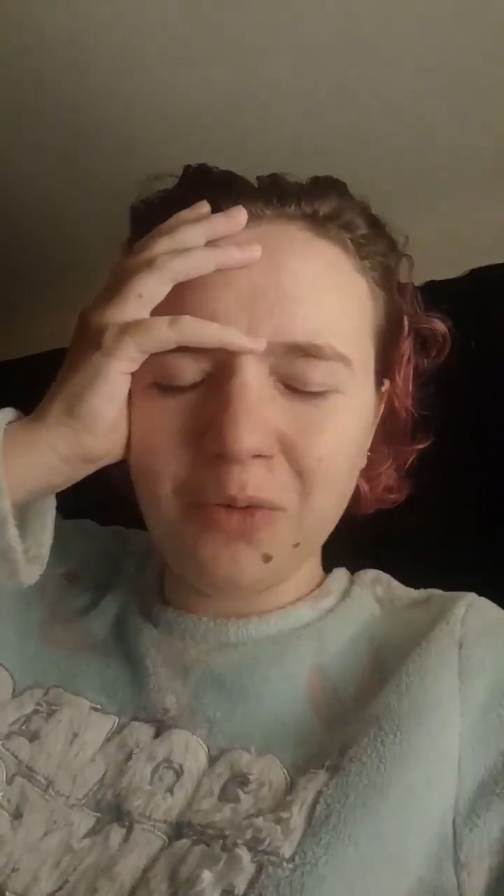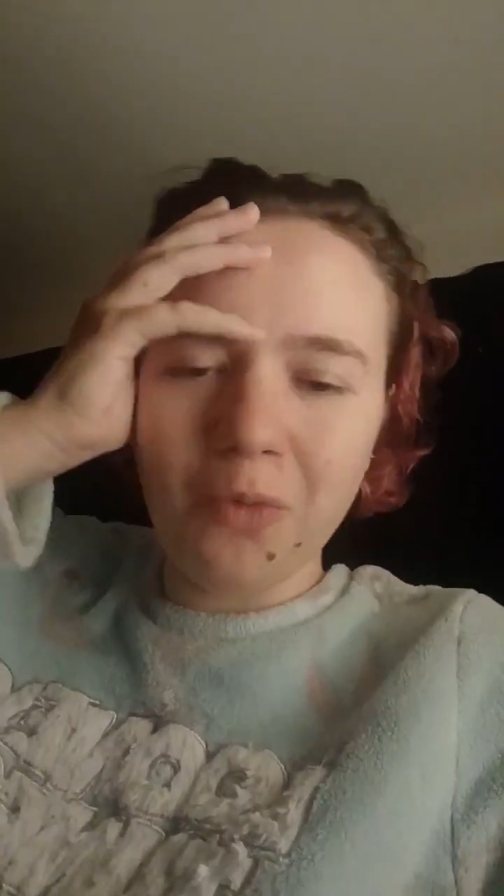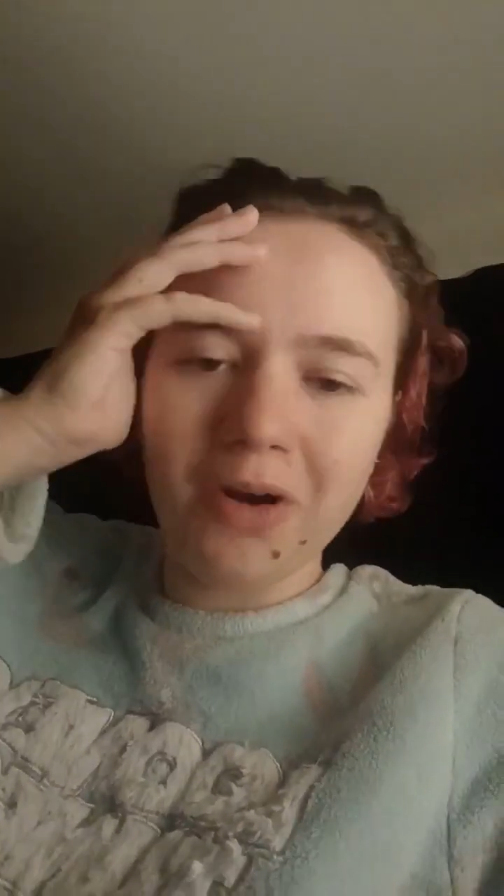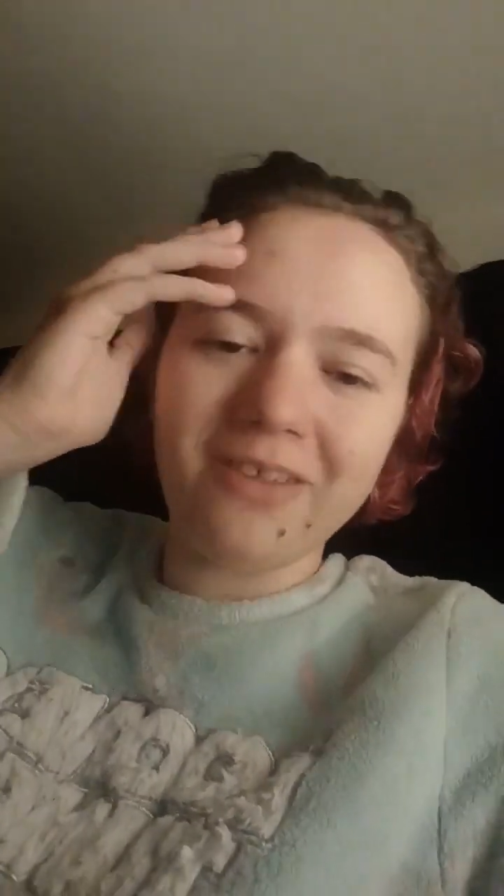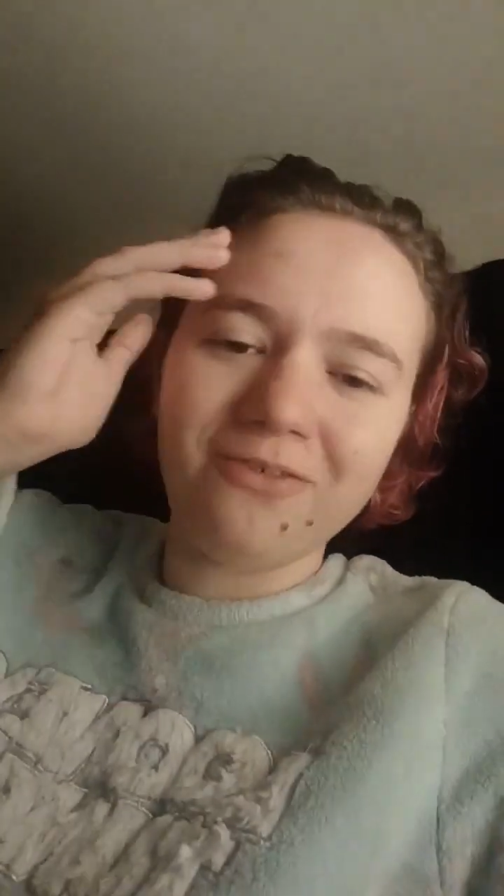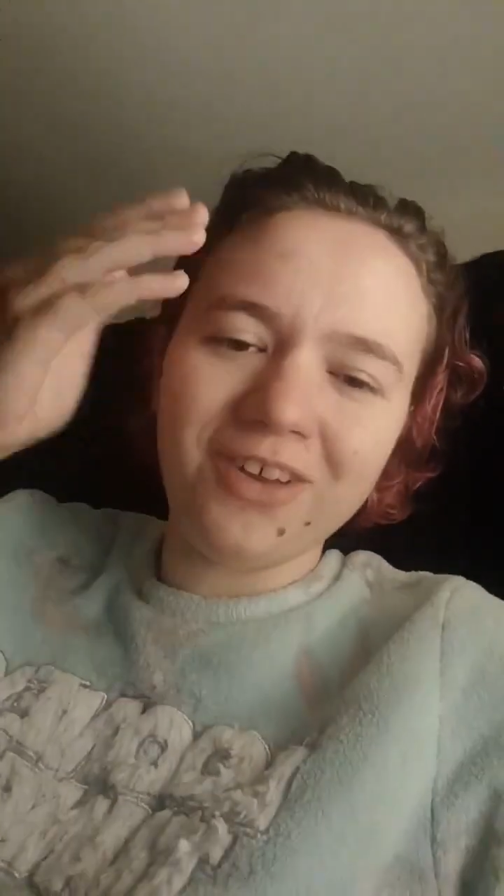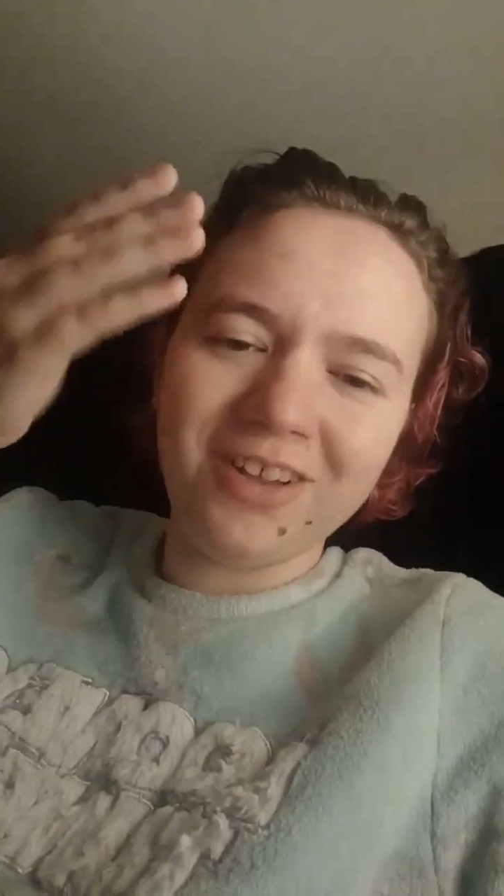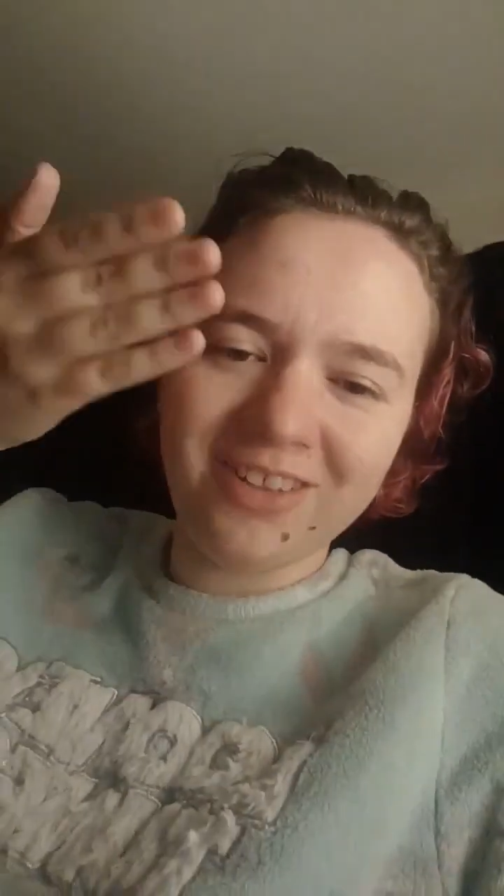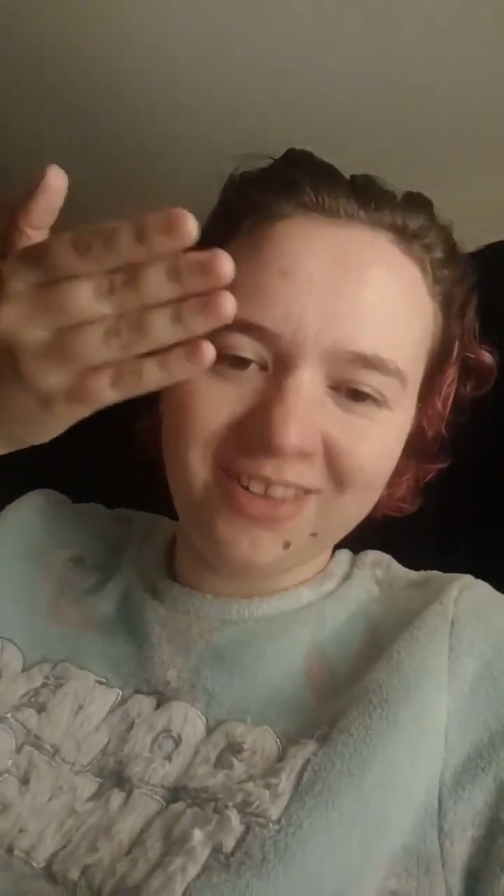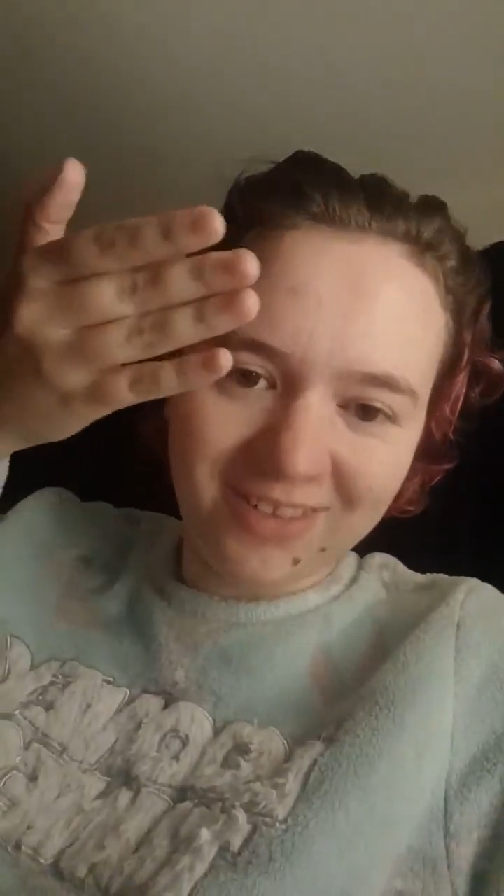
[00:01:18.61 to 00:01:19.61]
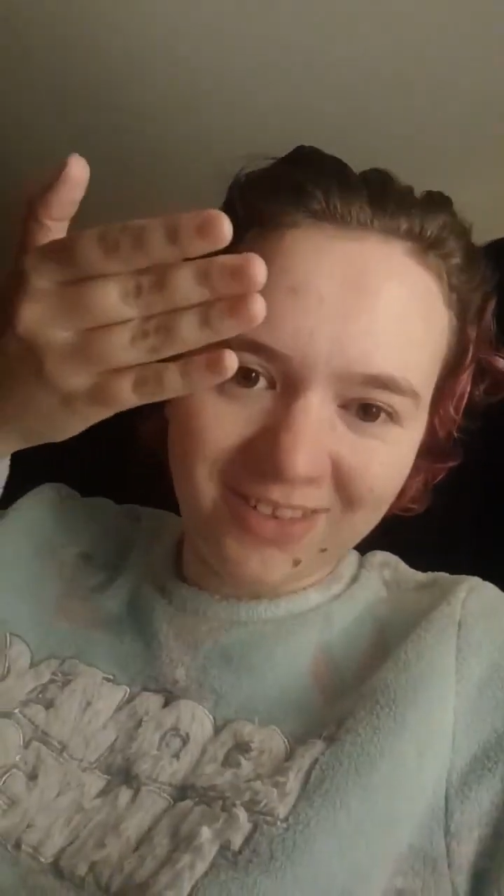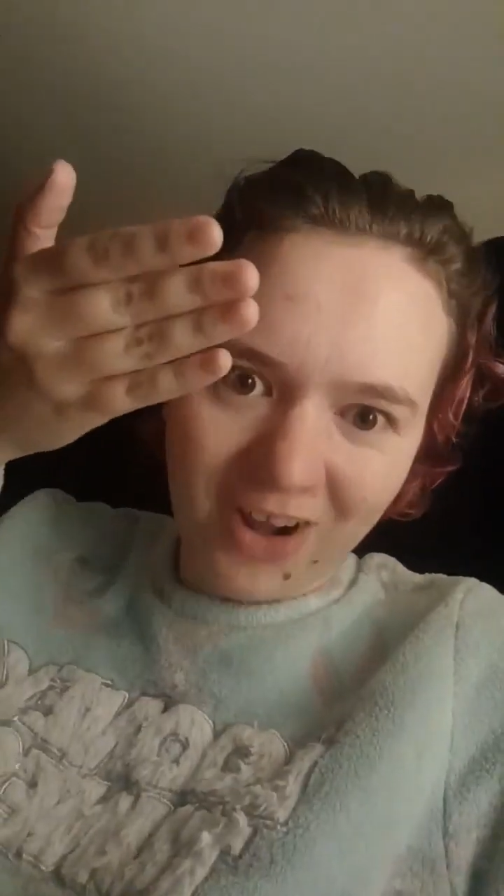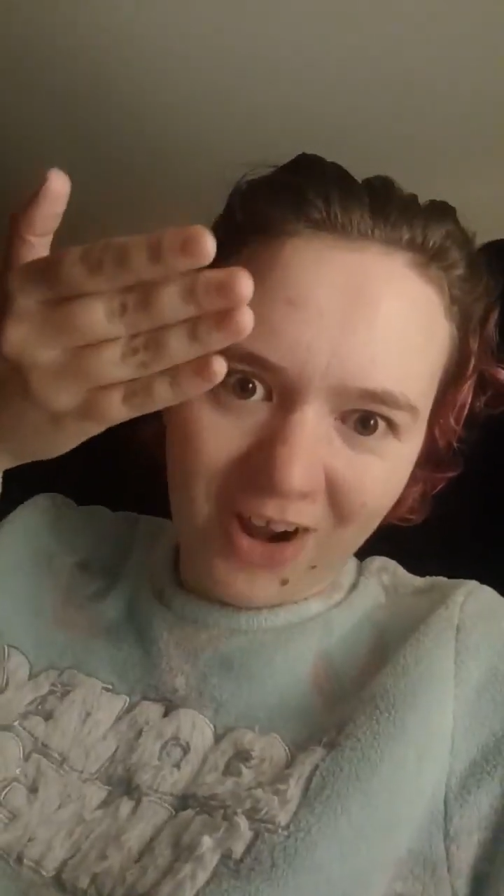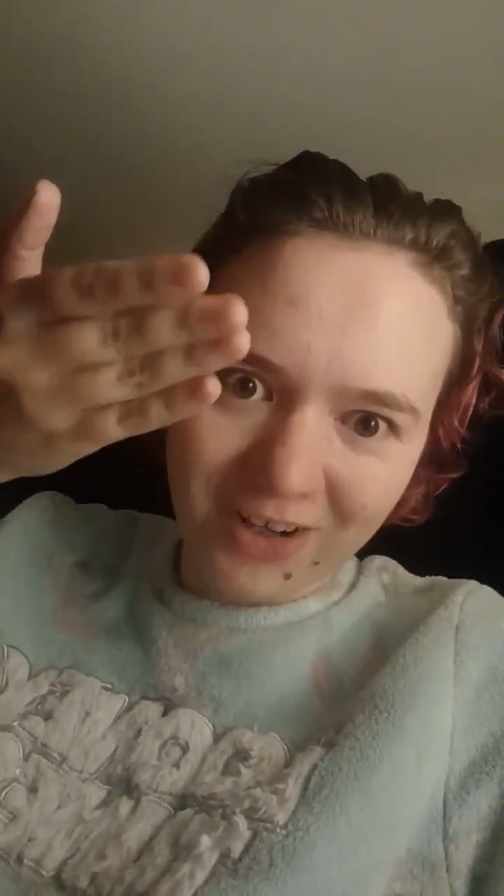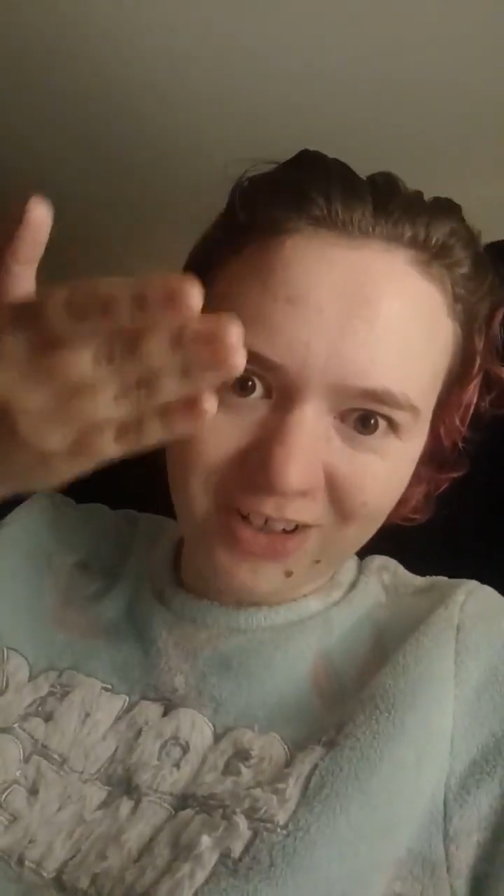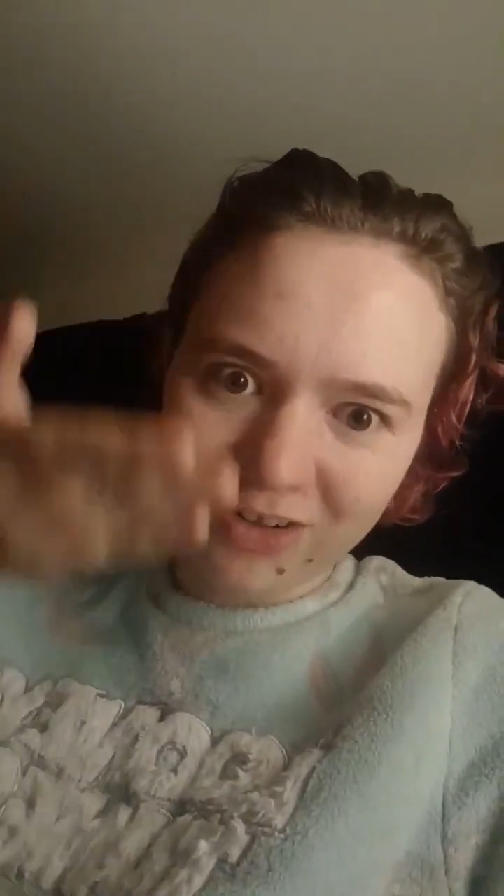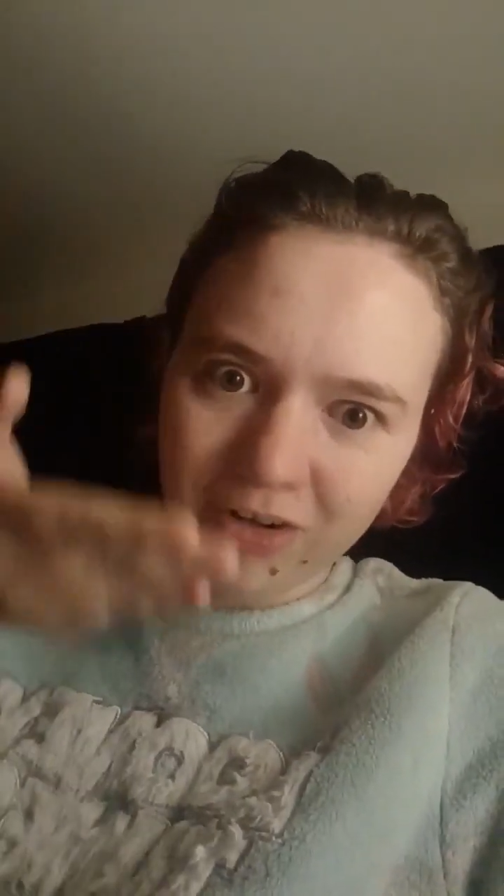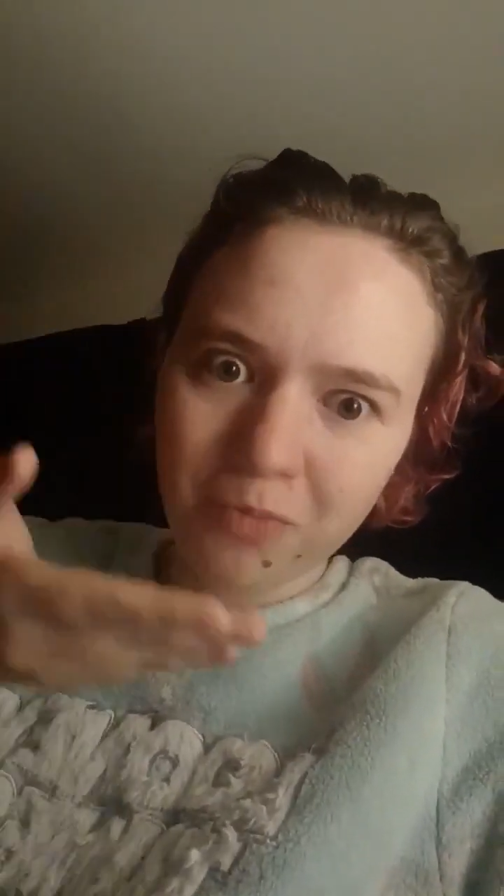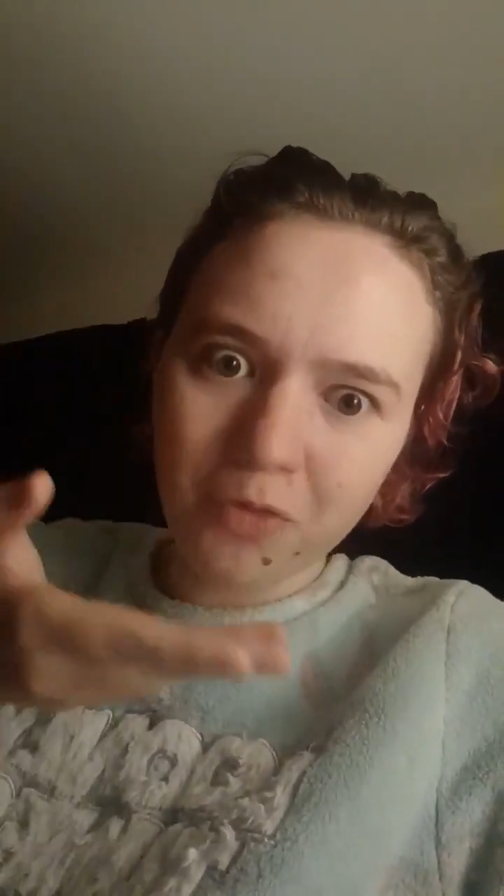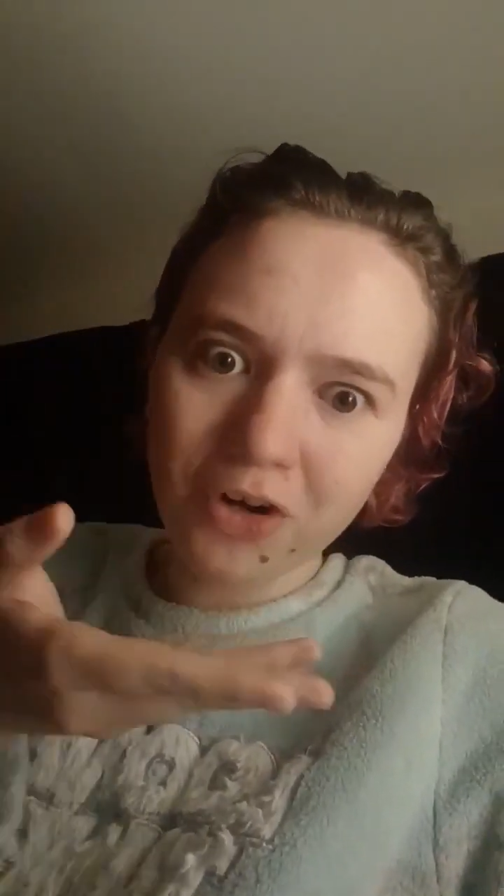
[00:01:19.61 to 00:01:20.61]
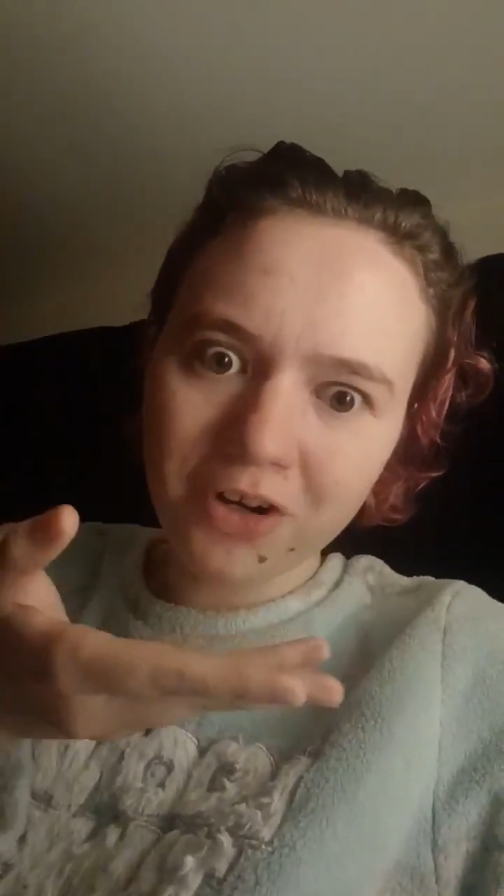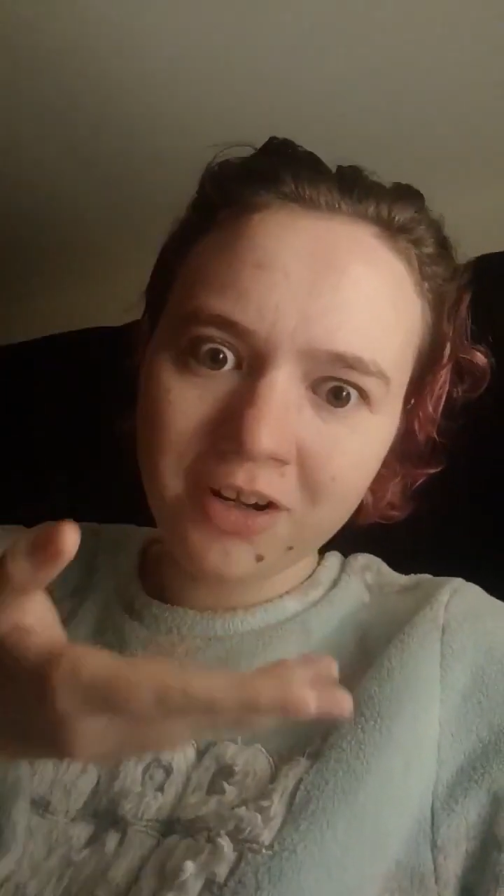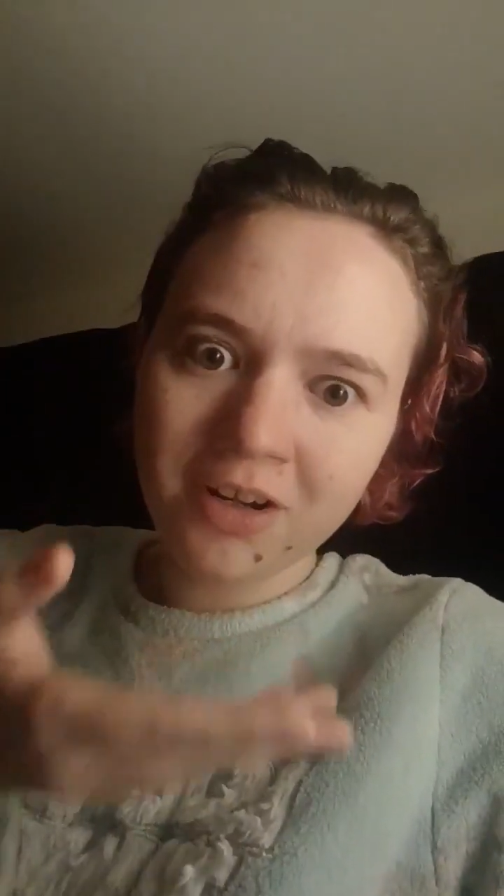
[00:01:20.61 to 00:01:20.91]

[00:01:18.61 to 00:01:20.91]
when I first started doing one.